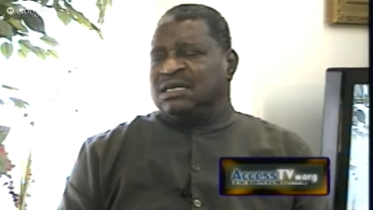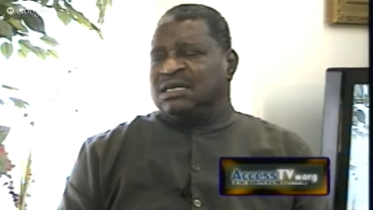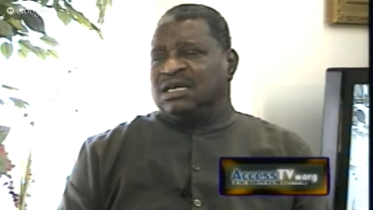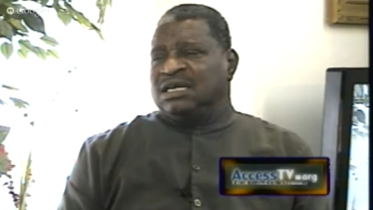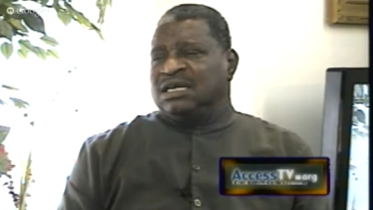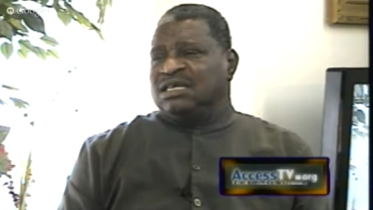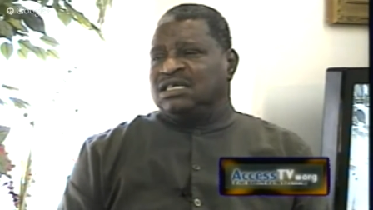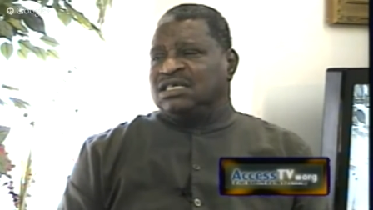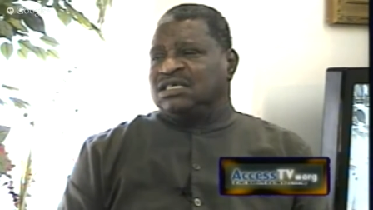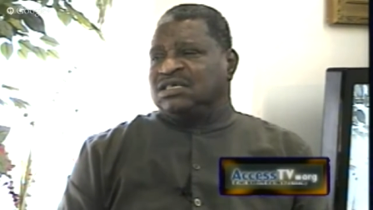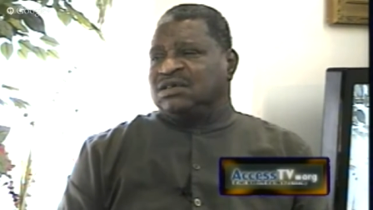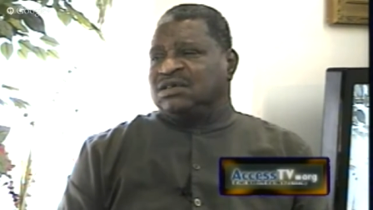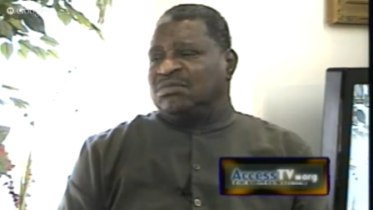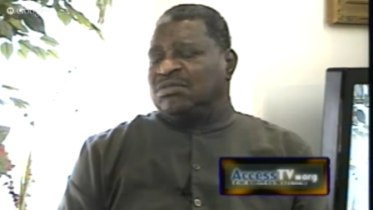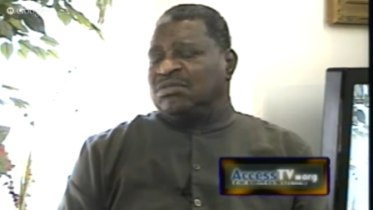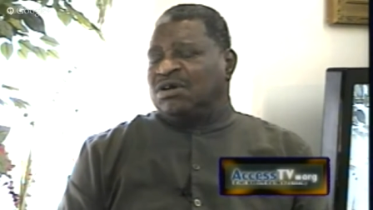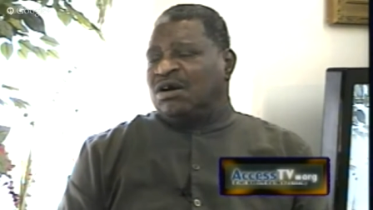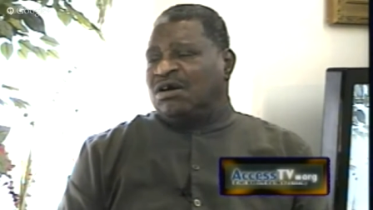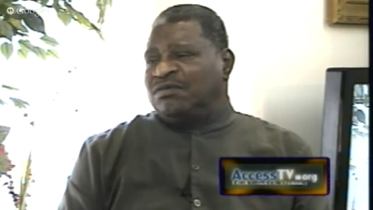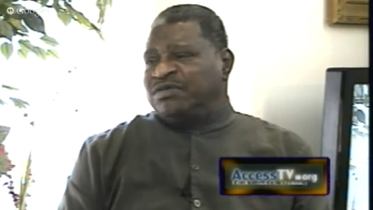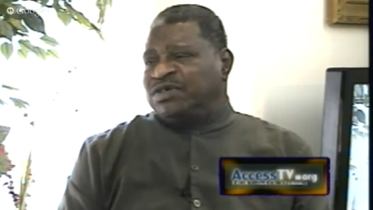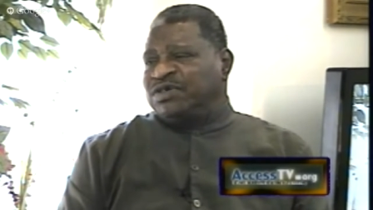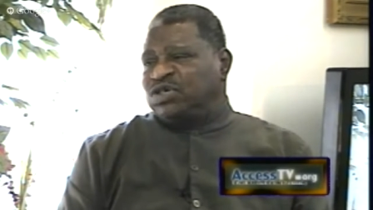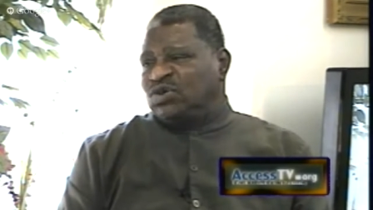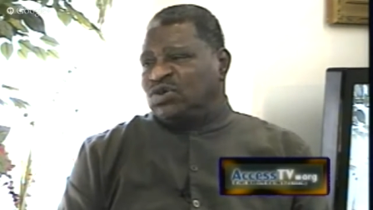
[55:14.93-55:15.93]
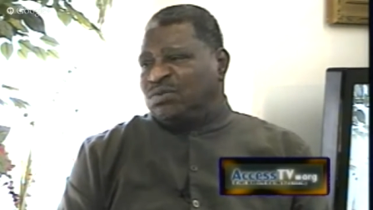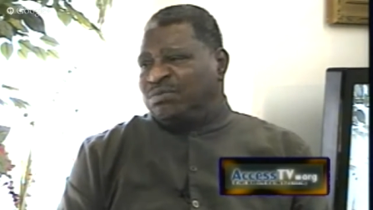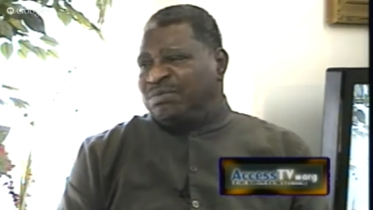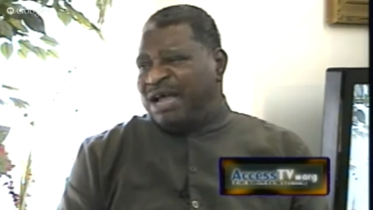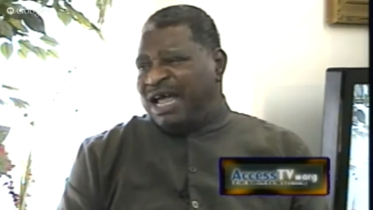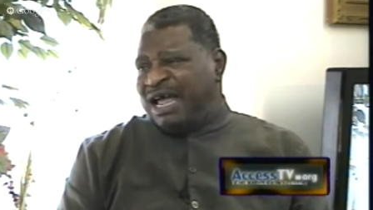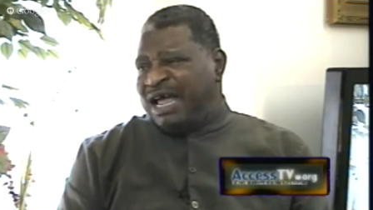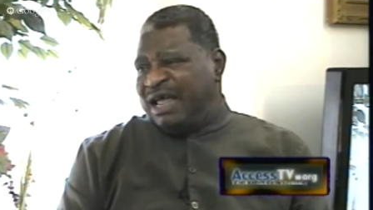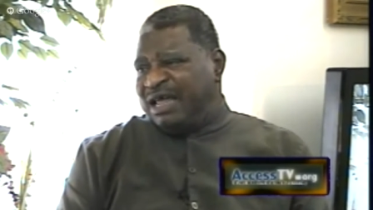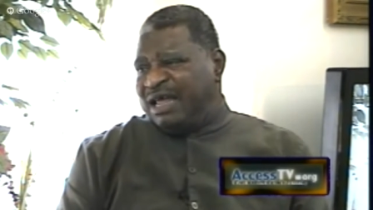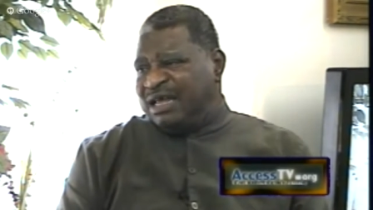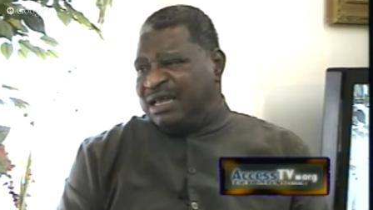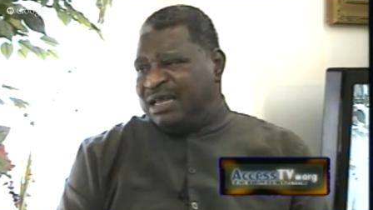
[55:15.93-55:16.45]
in some offshore
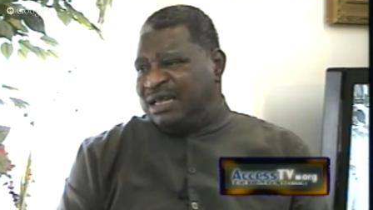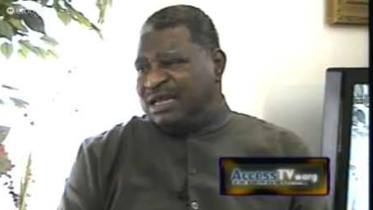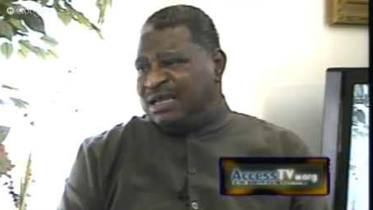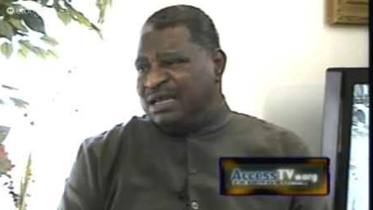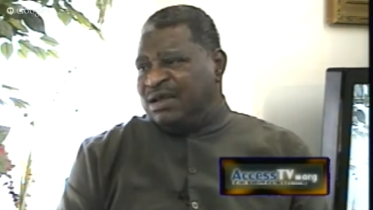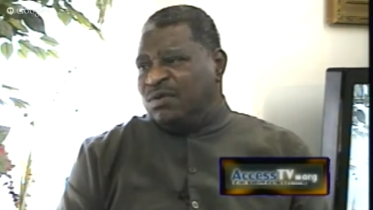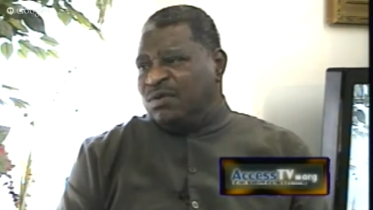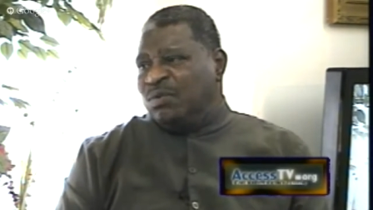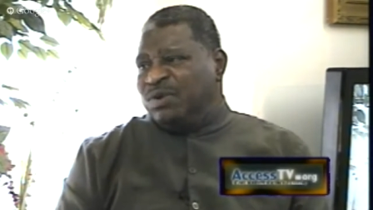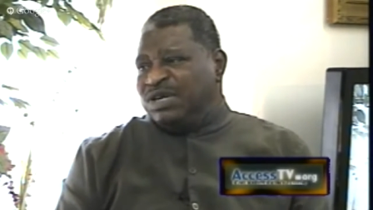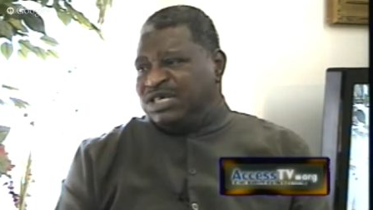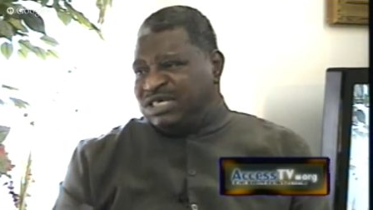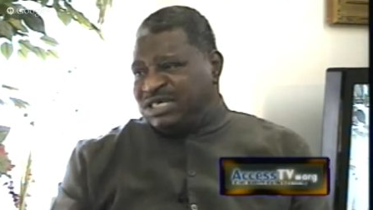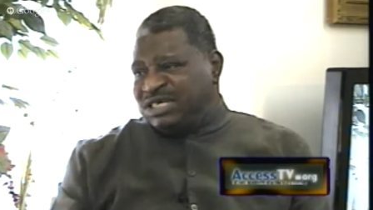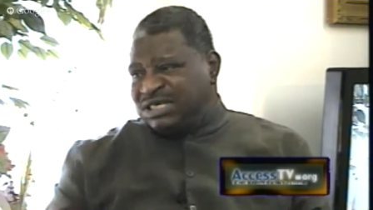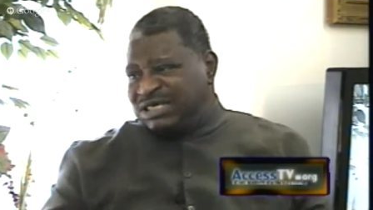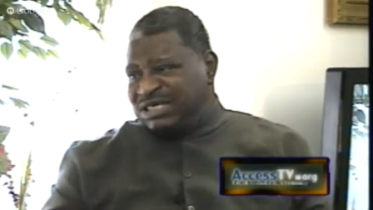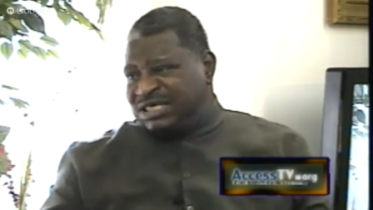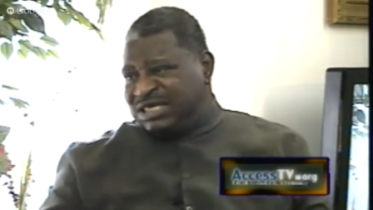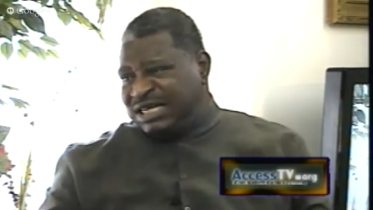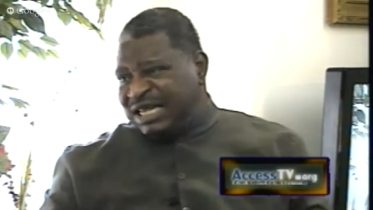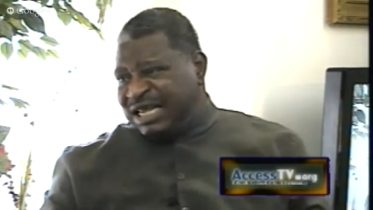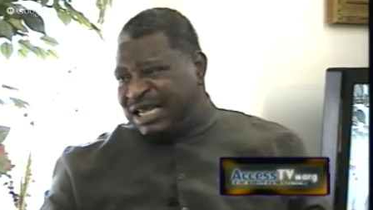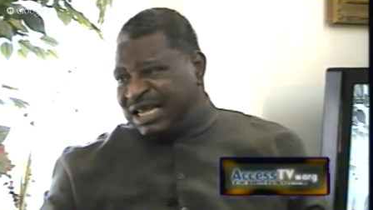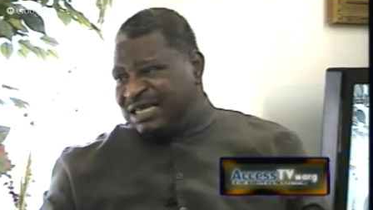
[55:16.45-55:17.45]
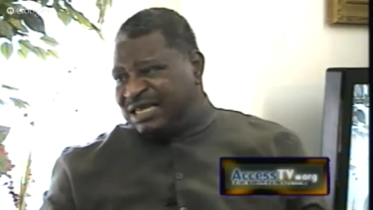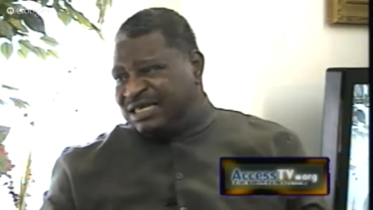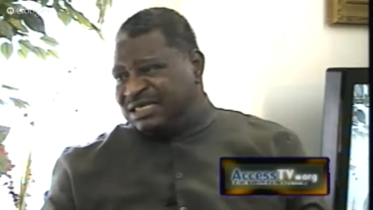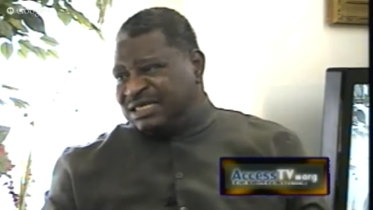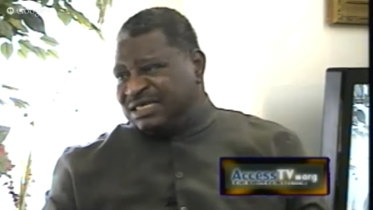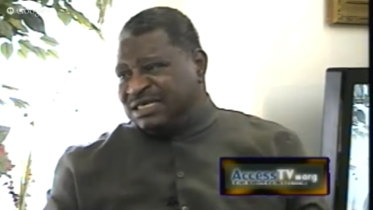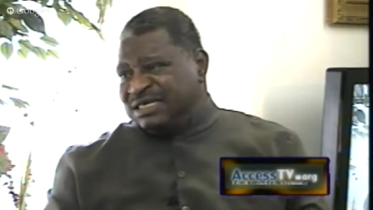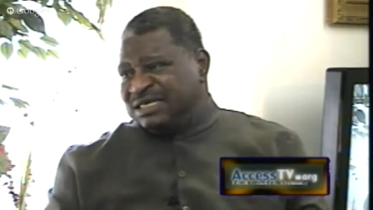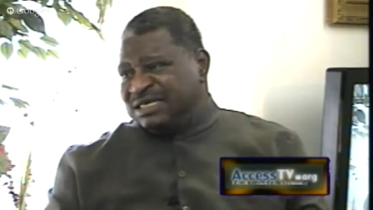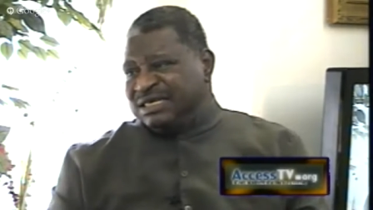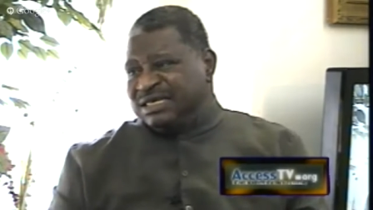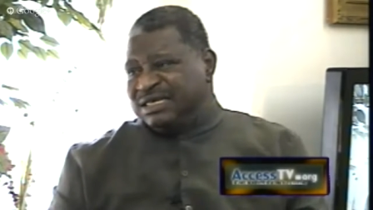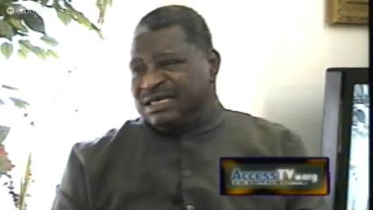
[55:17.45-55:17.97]
bank, which is the case.